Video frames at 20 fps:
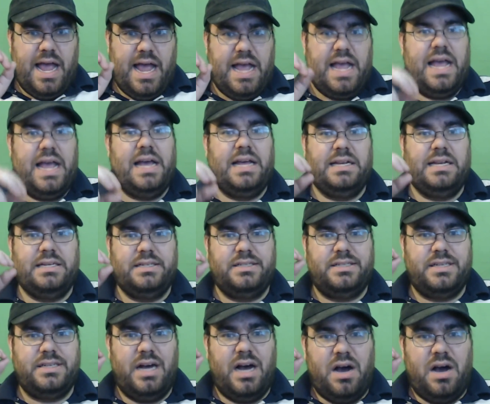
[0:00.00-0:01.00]

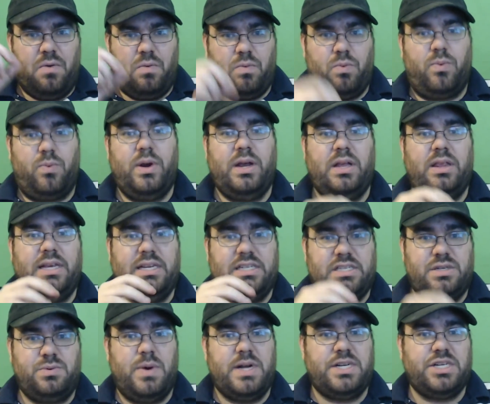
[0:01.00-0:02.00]
and really
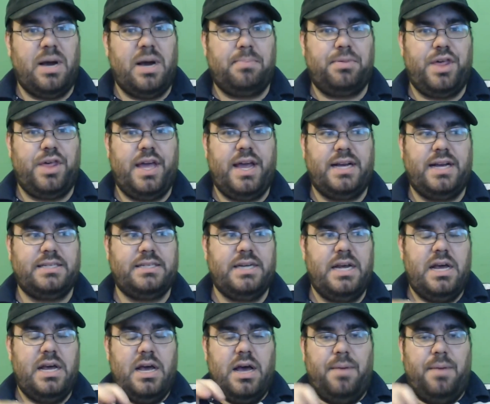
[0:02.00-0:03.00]
switch up things,
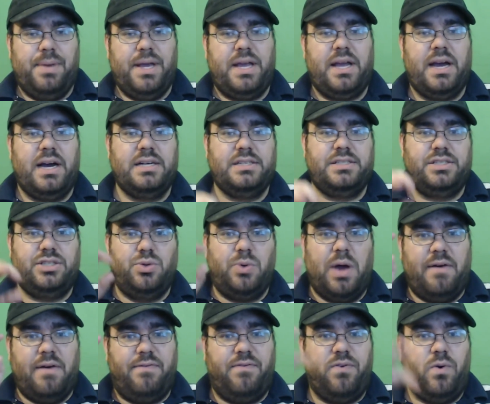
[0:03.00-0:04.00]
because you
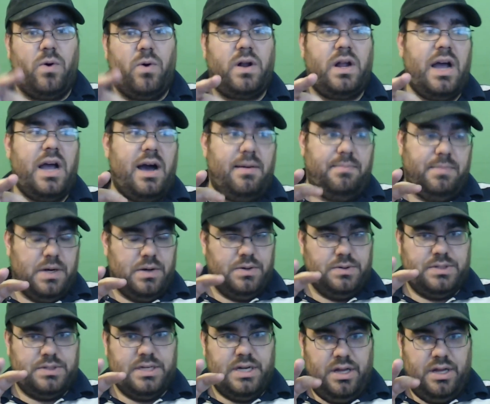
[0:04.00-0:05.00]
have 4
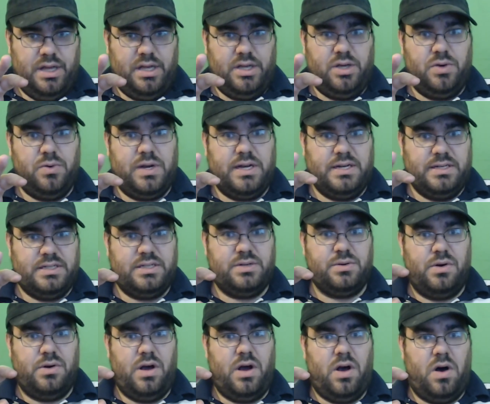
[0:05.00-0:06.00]
combos that you can
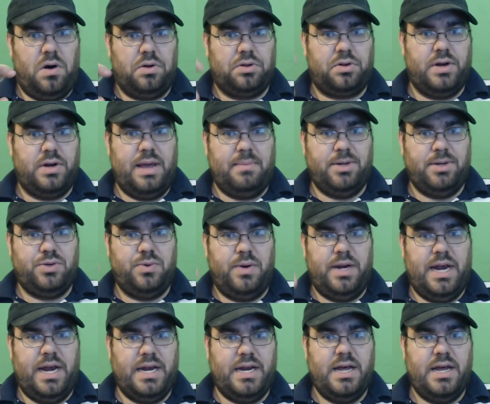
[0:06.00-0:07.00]
alternate
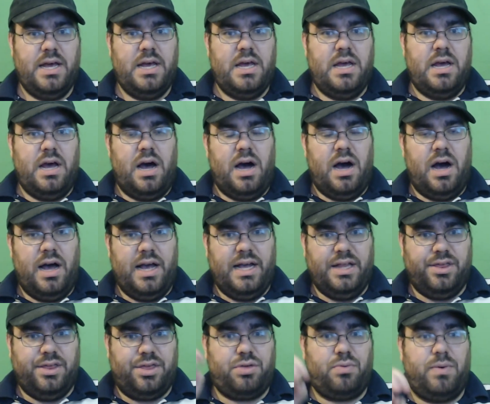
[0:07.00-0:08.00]
between
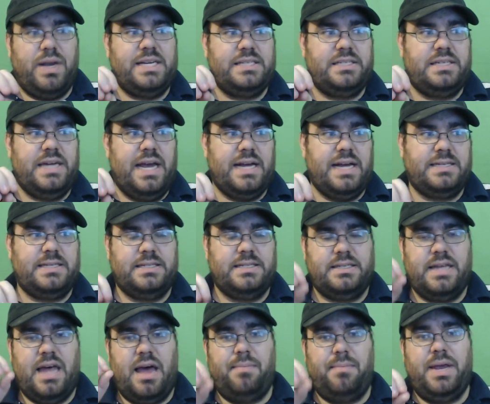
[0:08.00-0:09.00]
and 3 stances.
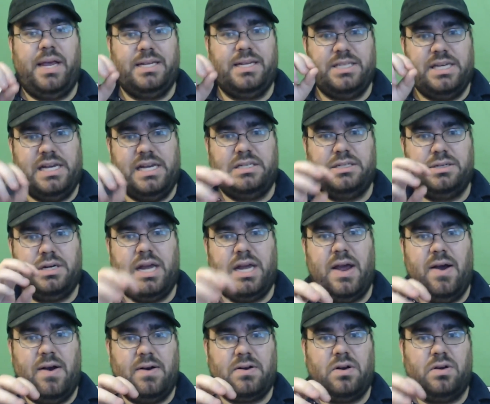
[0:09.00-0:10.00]
That means each
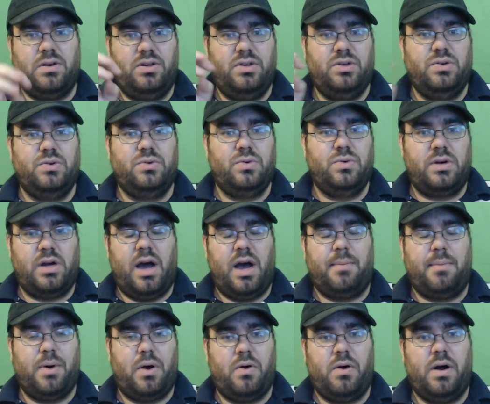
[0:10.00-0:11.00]
character you
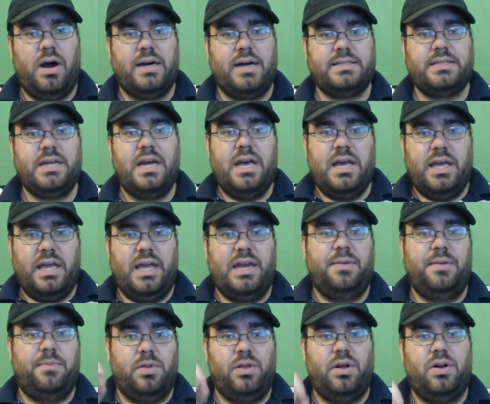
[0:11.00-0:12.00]
come across
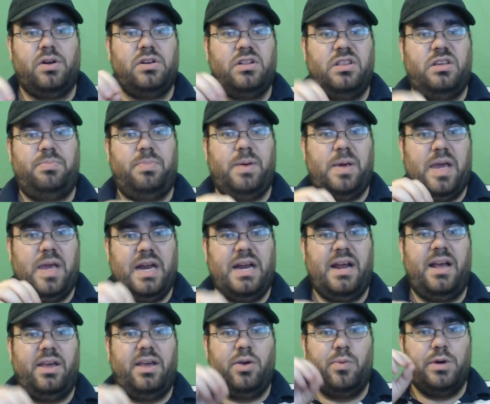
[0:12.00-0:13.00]
can literally be
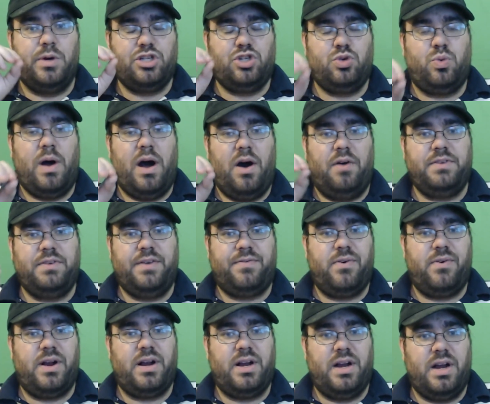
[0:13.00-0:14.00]
hitting you with 12
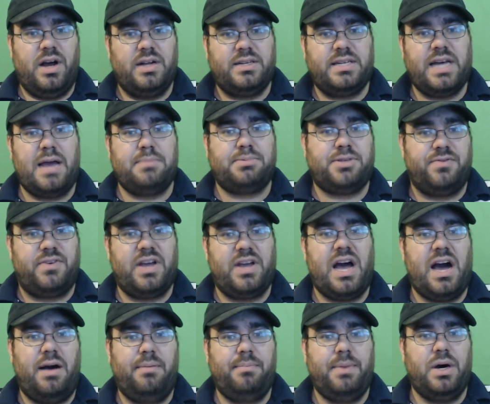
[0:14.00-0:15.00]
different types of
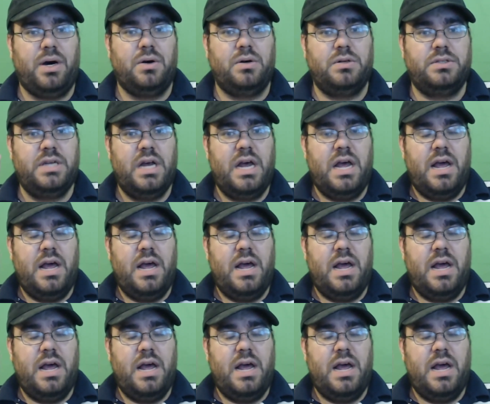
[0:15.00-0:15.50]
combos,